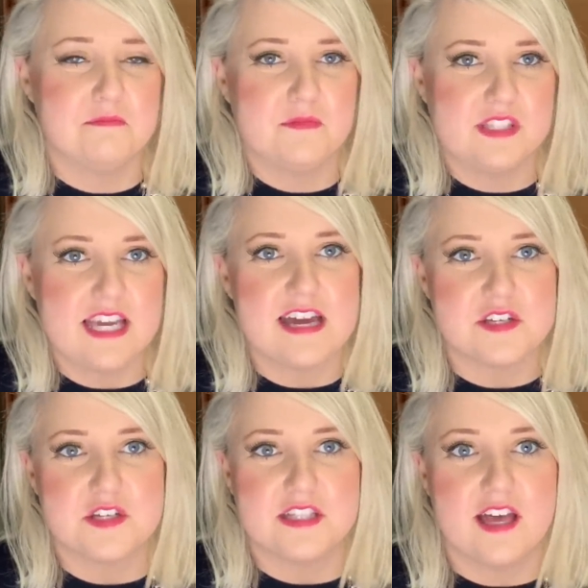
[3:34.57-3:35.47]
yes,
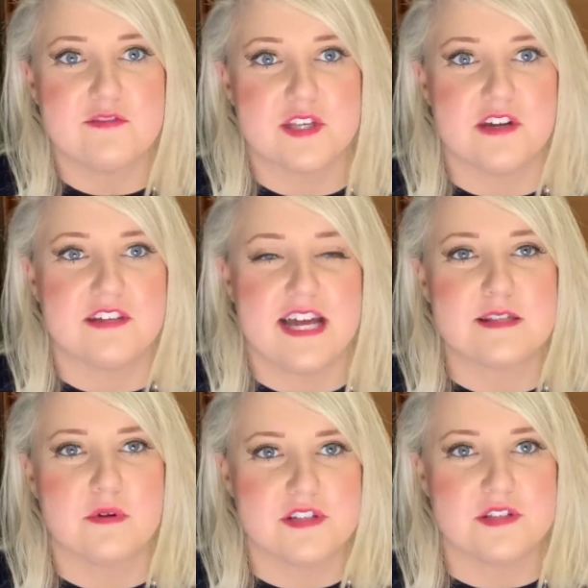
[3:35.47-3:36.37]
she loves her.
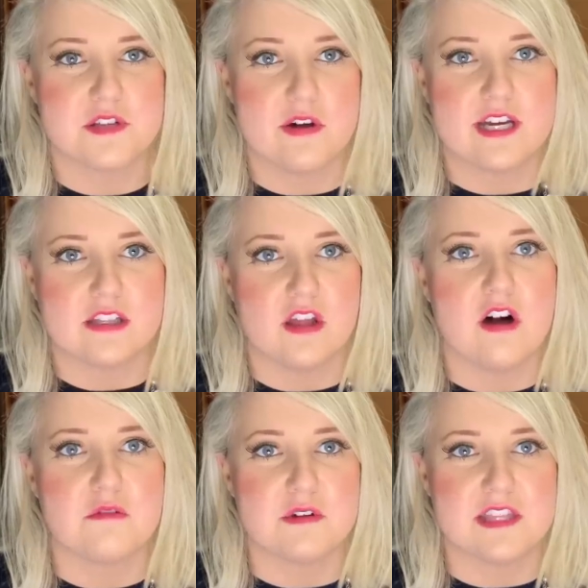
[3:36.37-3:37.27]
That's why she's going
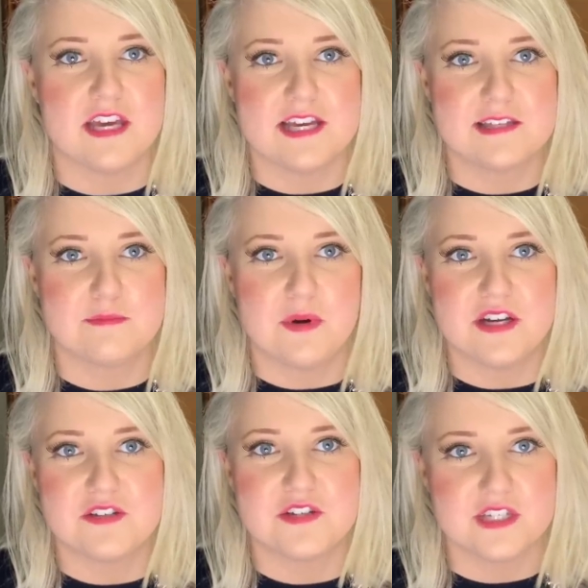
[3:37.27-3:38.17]
along with this,
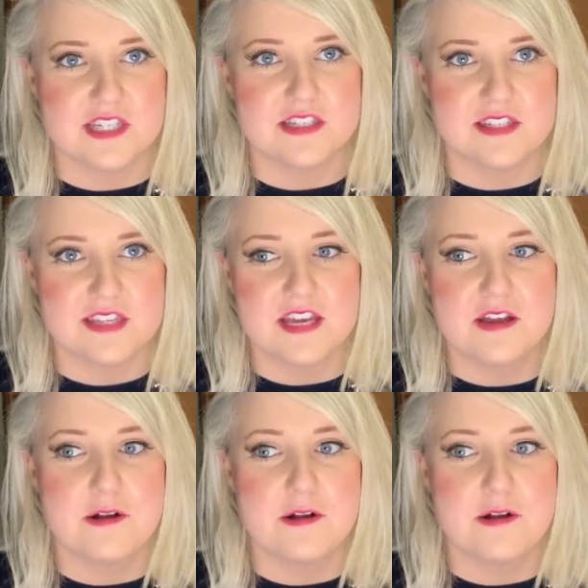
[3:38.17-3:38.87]
but she's